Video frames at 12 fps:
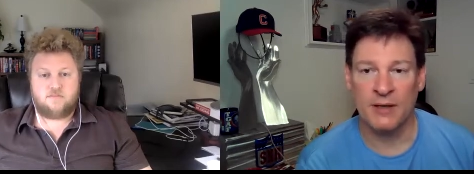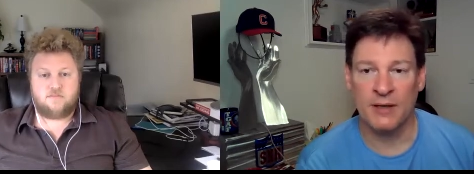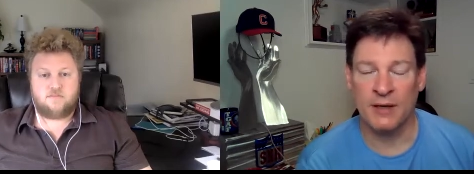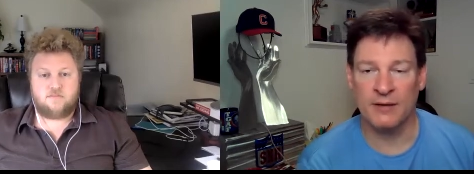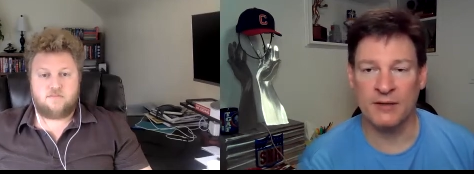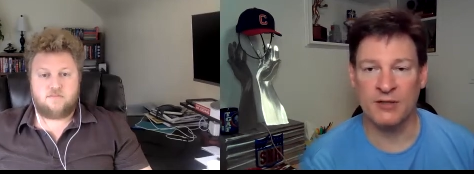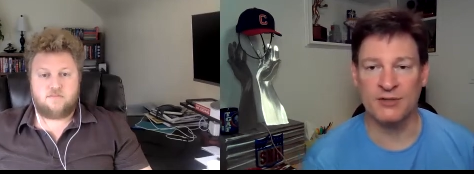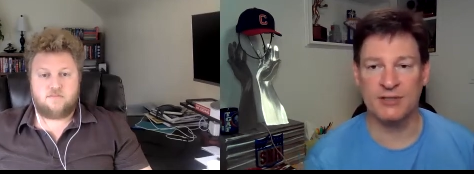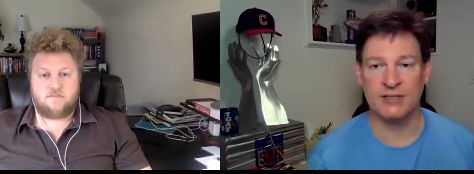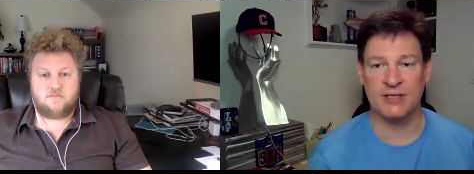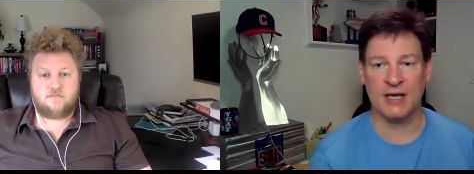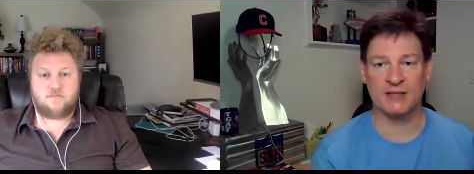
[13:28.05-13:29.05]
Speaker 1: Uh, the
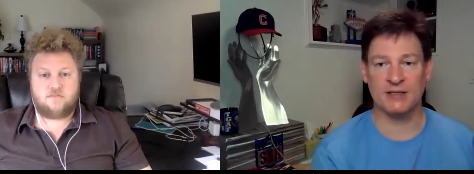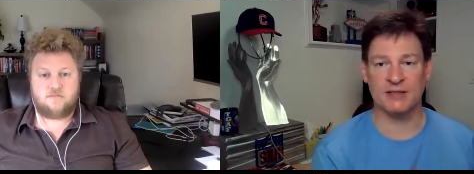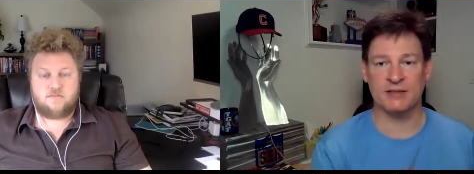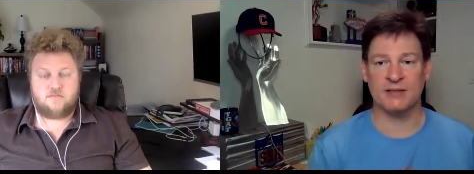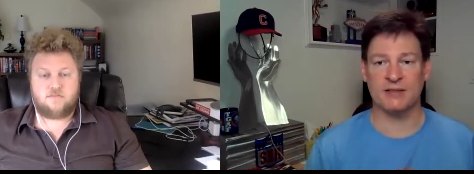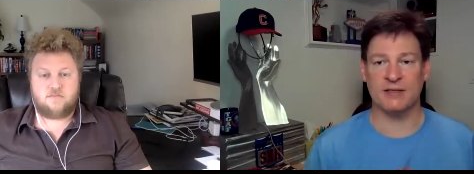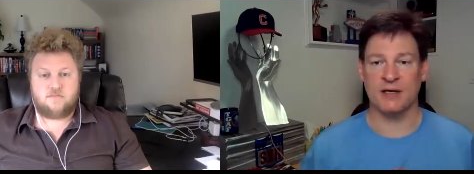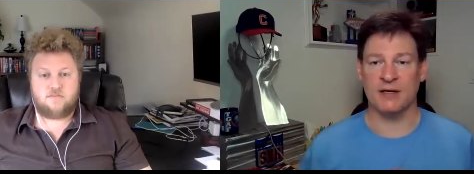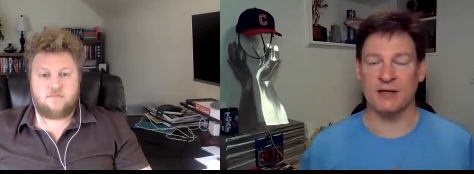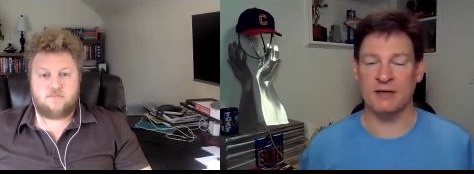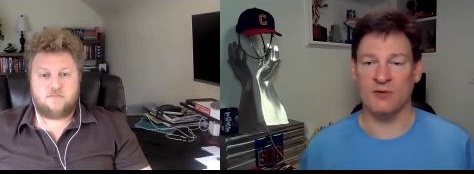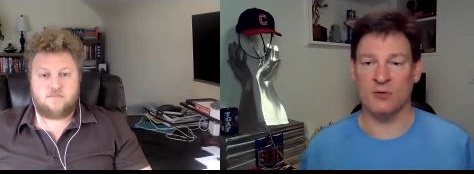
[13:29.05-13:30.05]
Houston Texans,
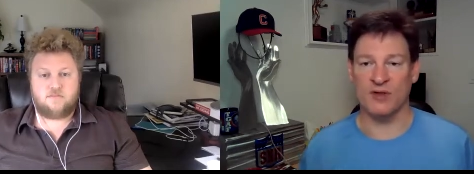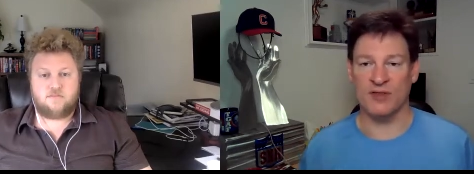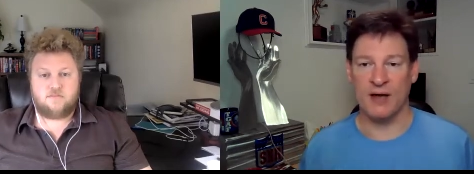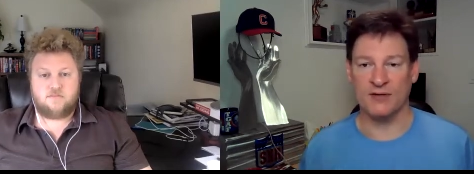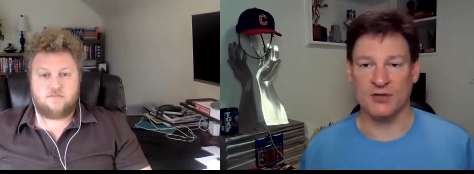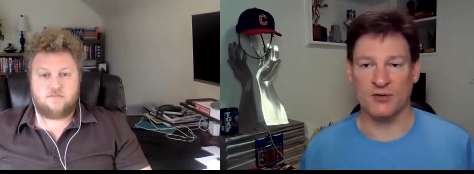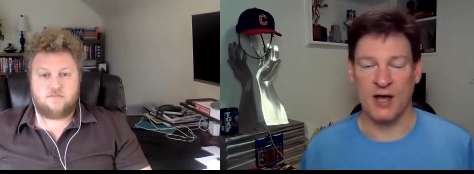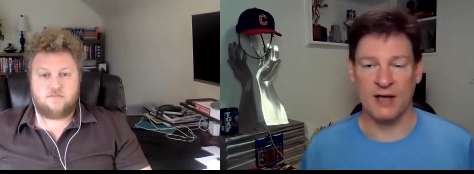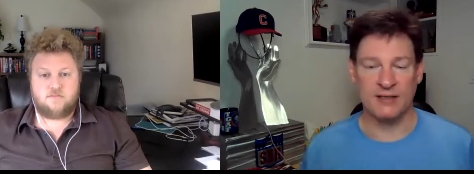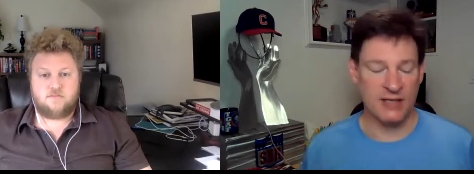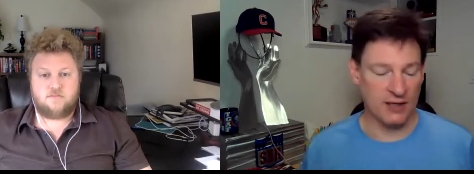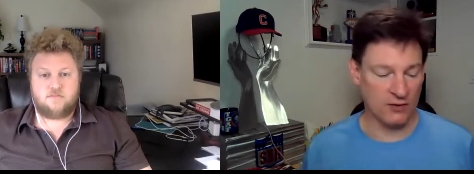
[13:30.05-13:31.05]
uh, even without
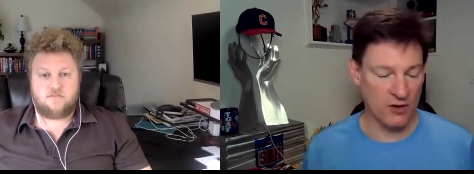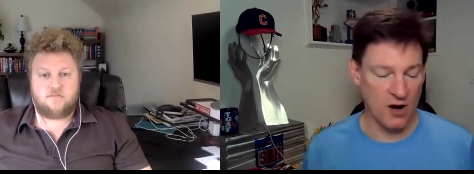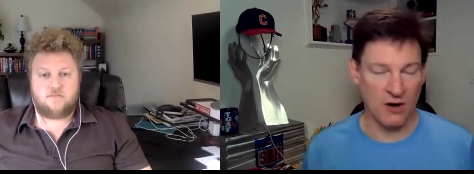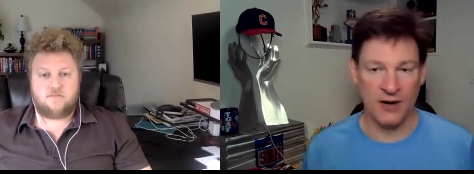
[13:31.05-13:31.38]
Tyrod Taylor,